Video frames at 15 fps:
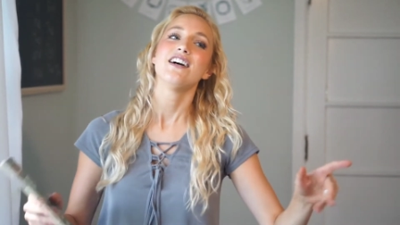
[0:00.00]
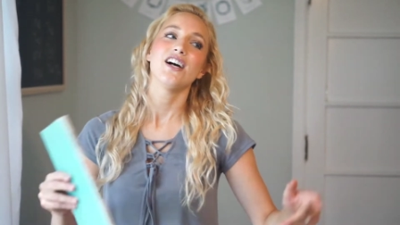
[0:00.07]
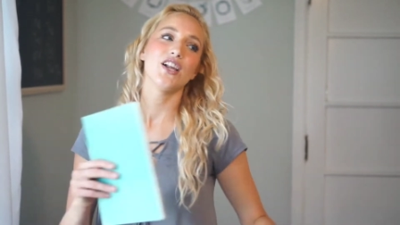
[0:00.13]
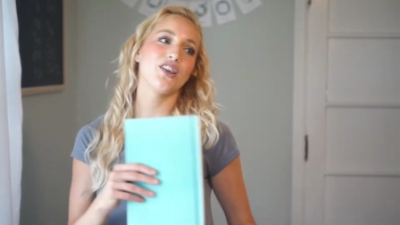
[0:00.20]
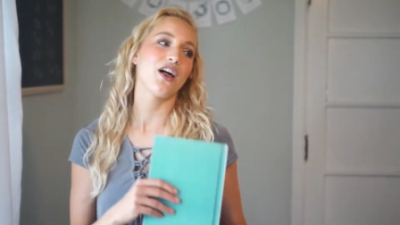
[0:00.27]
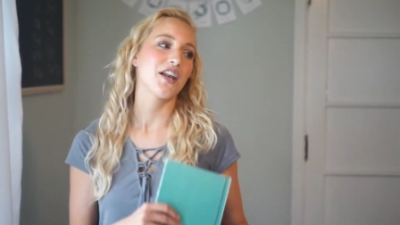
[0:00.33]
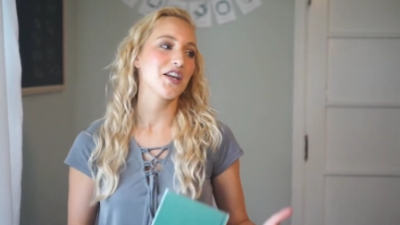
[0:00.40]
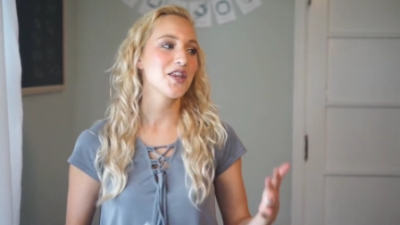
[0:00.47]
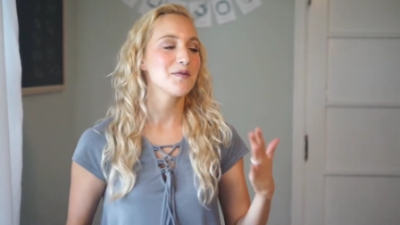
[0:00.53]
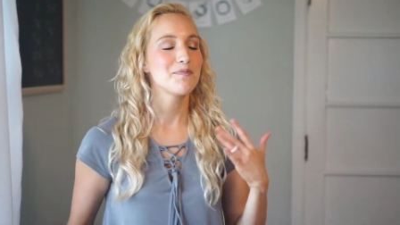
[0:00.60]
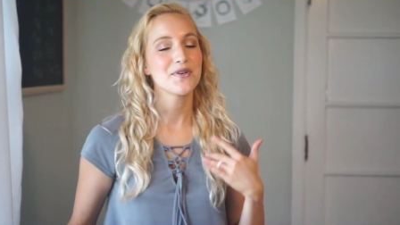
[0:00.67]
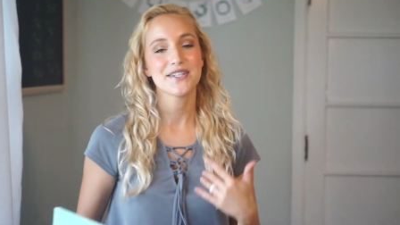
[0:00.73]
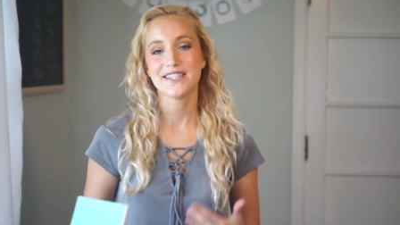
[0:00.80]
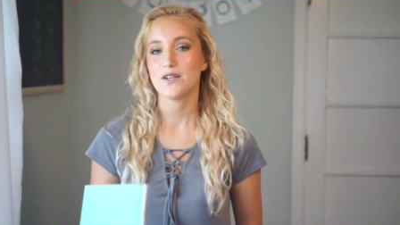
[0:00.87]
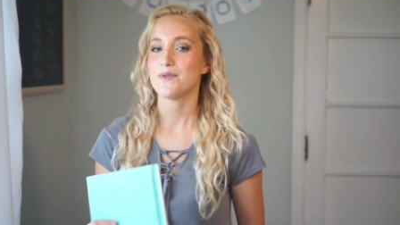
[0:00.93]
a lot of the
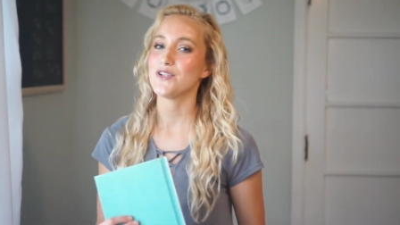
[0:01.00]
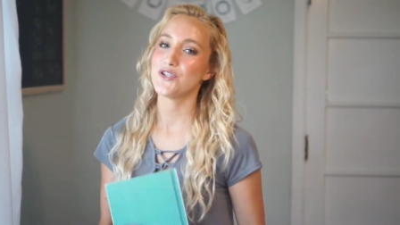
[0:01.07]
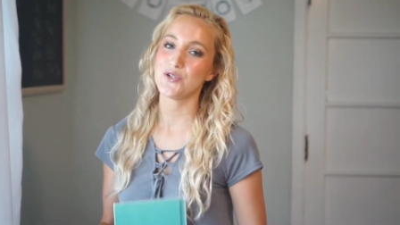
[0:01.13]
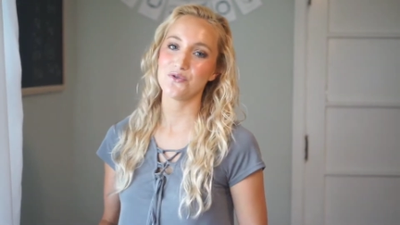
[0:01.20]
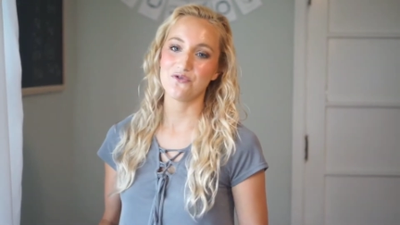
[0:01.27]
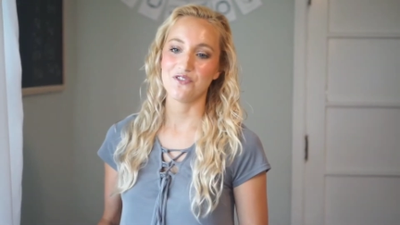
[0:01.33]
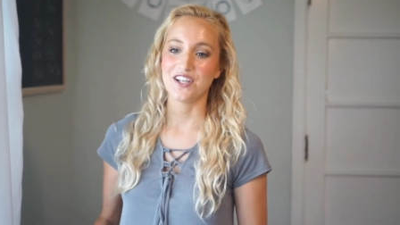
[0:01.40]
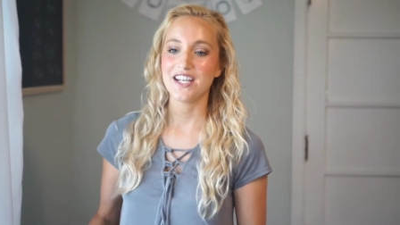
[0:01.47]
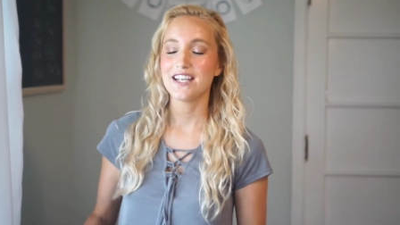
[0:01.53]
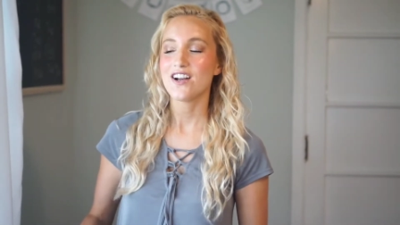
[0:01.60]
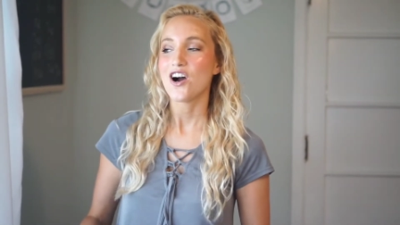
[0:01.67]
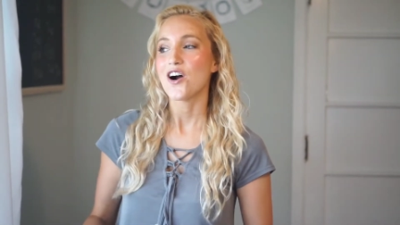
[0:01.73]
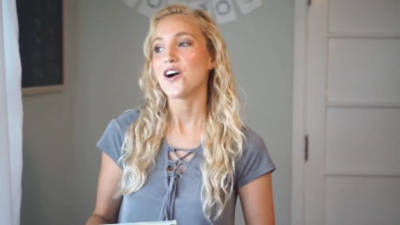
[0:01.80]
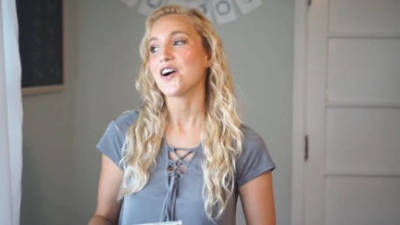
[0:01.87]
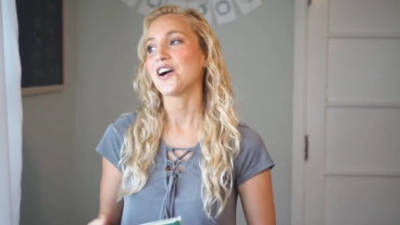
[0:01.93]
books that we do
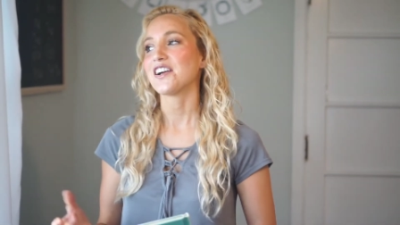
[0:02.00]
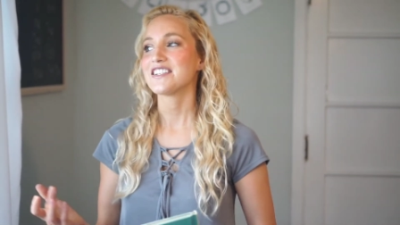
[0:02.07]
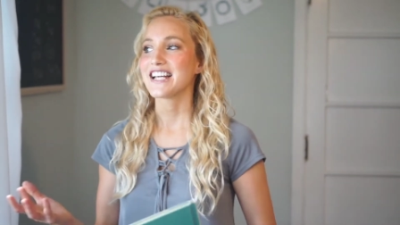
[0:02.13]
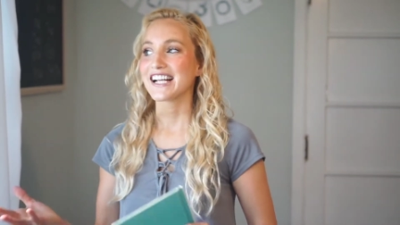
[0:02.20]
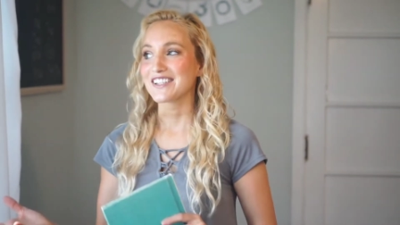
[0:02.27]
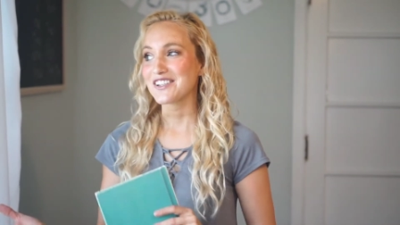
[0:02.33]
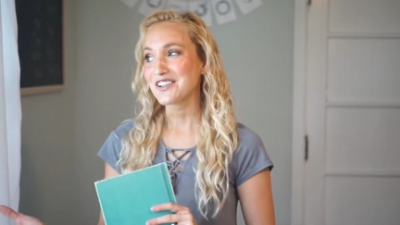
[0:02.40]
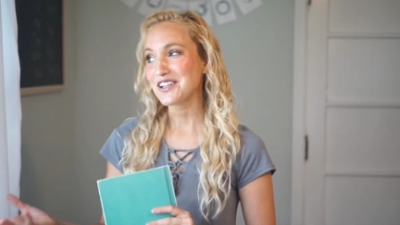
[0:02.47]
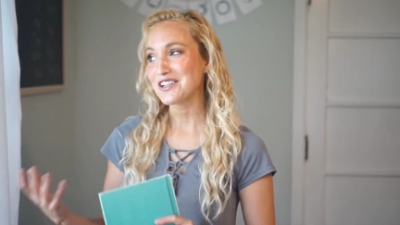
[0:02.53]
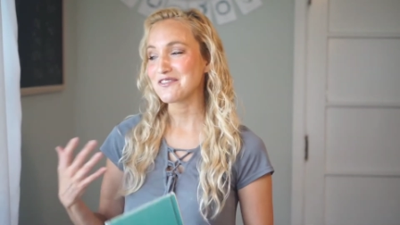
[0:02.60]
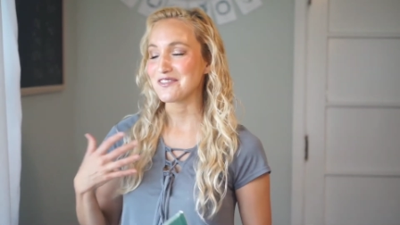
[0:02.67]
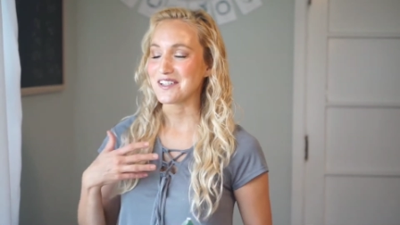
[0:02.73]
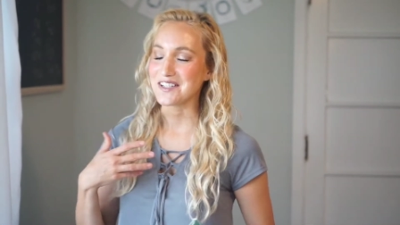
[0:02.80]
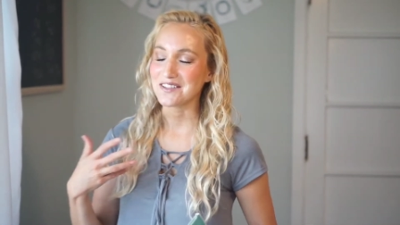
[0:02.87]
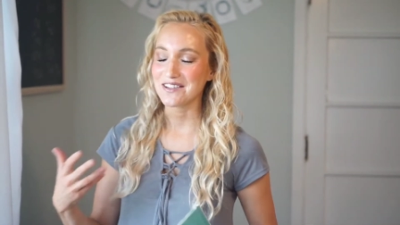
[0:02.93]
read are technically
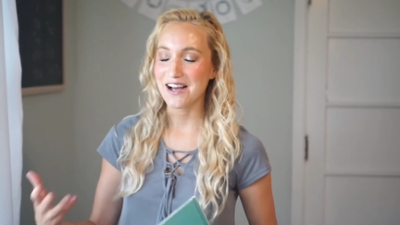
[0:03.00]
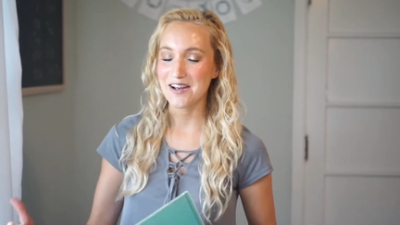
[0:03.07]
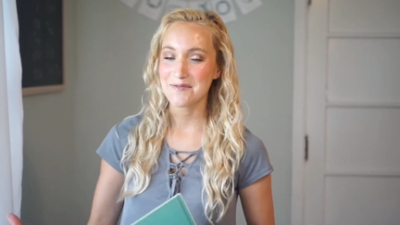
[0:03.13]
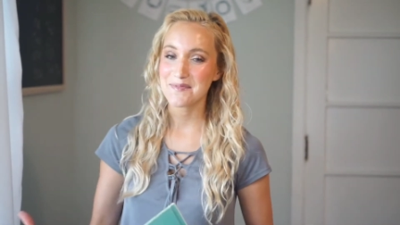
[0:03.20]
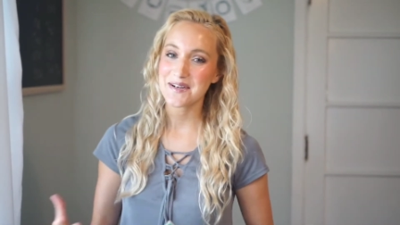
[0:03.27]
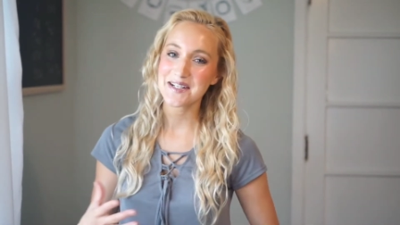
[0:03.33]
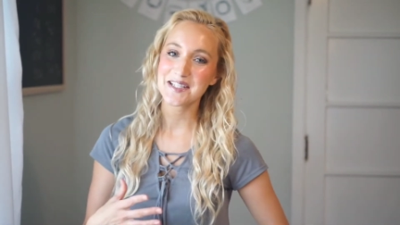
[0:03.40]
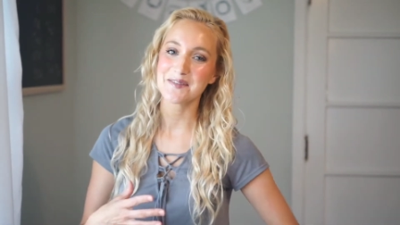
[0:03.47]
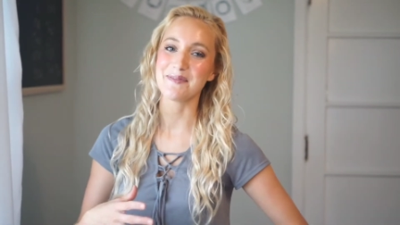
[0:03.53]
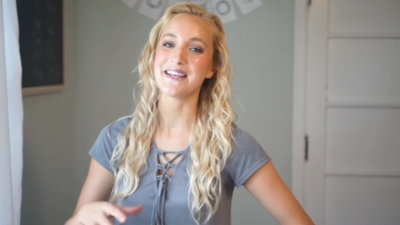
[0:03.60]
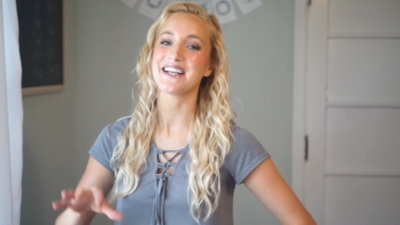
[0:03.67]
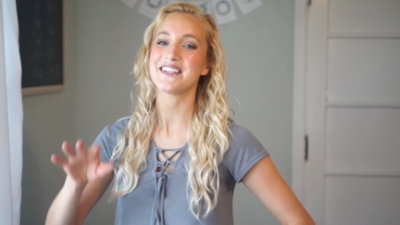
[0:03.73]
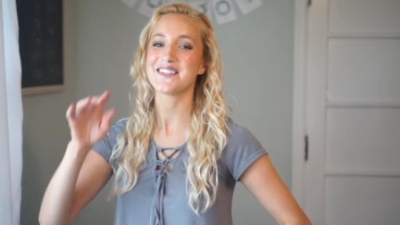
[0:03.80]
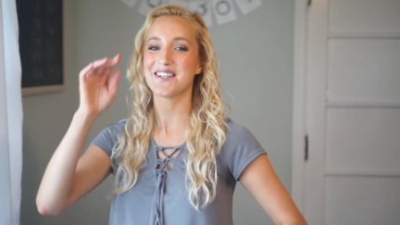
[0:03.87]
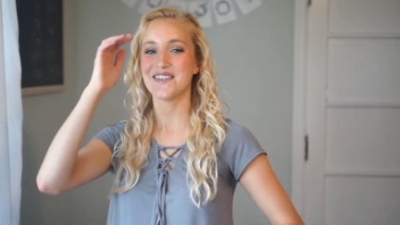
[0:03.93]
read aloud books
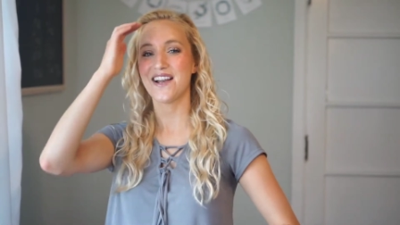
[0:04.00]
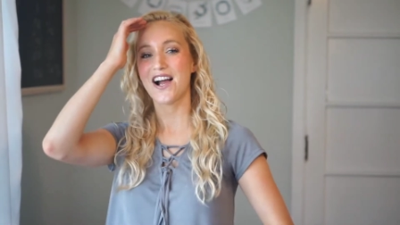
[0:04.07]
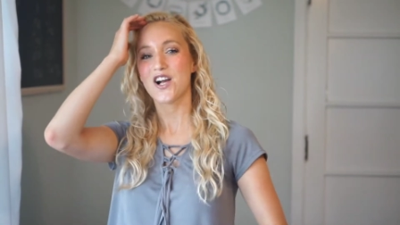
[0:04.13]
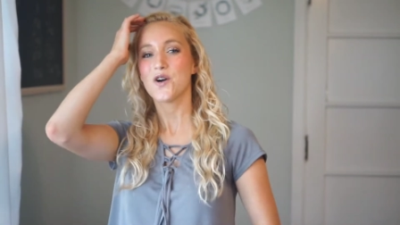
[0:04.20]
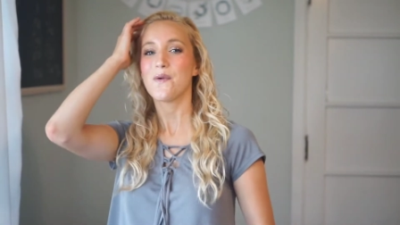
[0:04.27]
because they're not